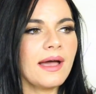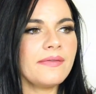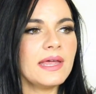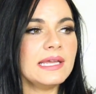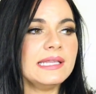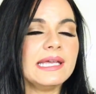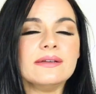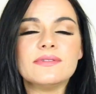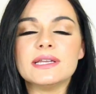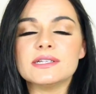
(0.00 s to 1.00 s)
And then in the
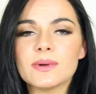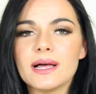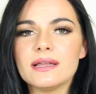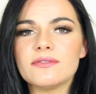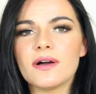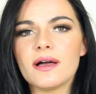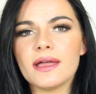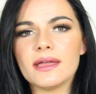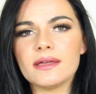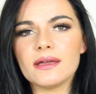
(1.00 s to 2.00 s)
evening as well, if
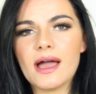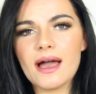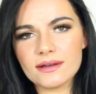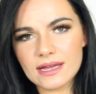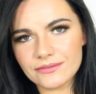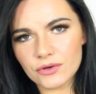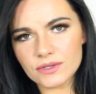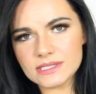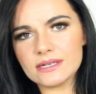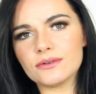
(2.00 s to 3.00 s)
I haven't
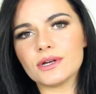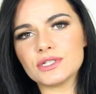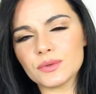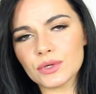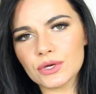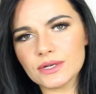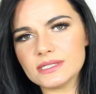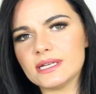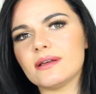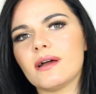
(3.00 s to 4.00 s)
got dinner or I don't want to
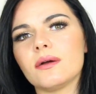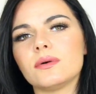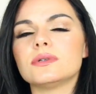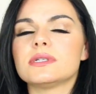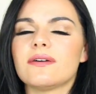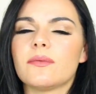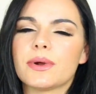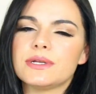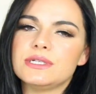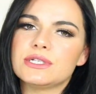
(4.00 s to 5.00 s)
cook dinner, I also have a
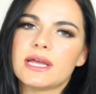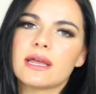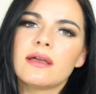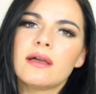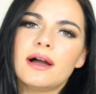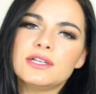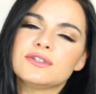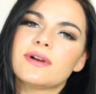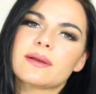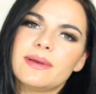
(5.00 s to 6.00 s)
protein shake. I
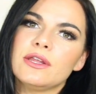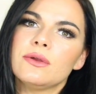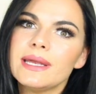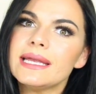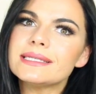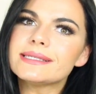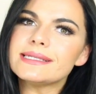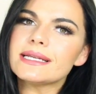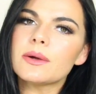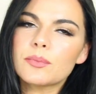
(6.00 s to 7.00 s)
do recommend that you eat
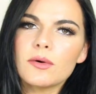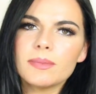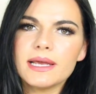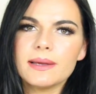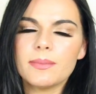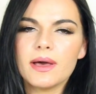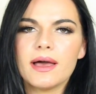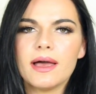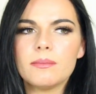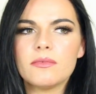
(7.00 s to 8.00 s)
dinner properly, but
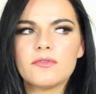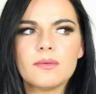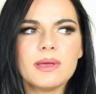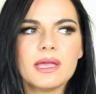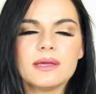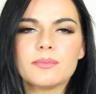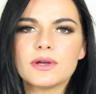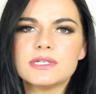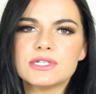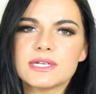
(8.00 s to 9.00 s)
for me,
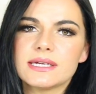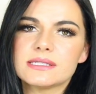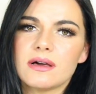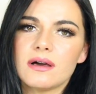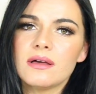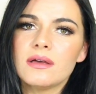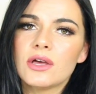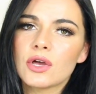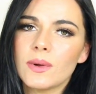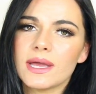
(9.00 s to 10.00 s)
protein shakes are
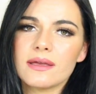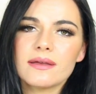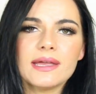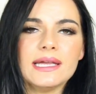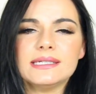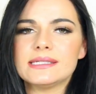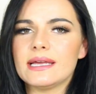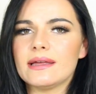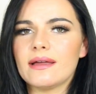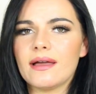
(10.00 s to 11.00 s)
quick,
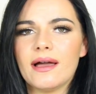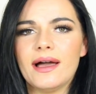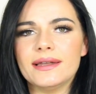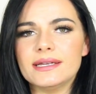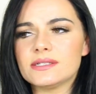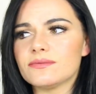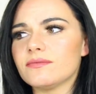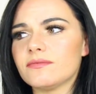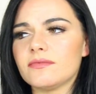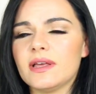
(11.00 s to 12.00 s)
easy, and it
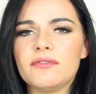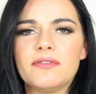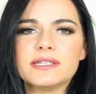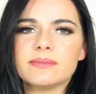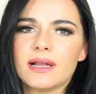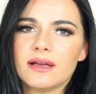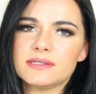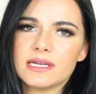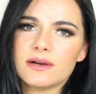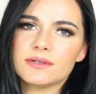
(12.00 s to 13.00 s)
fits my
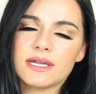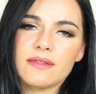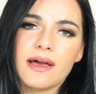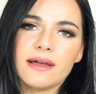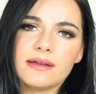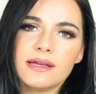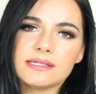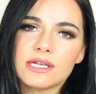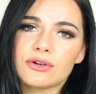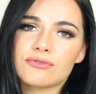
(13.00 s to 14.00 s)
lifestyle, so that
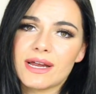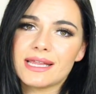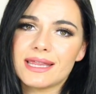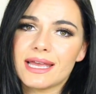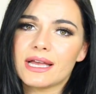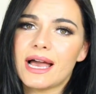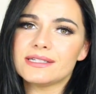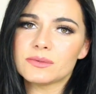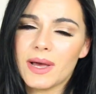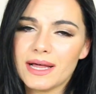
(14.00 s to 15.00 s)
is a great thing
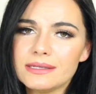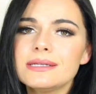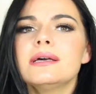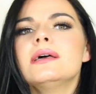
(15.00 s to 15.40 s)
as well.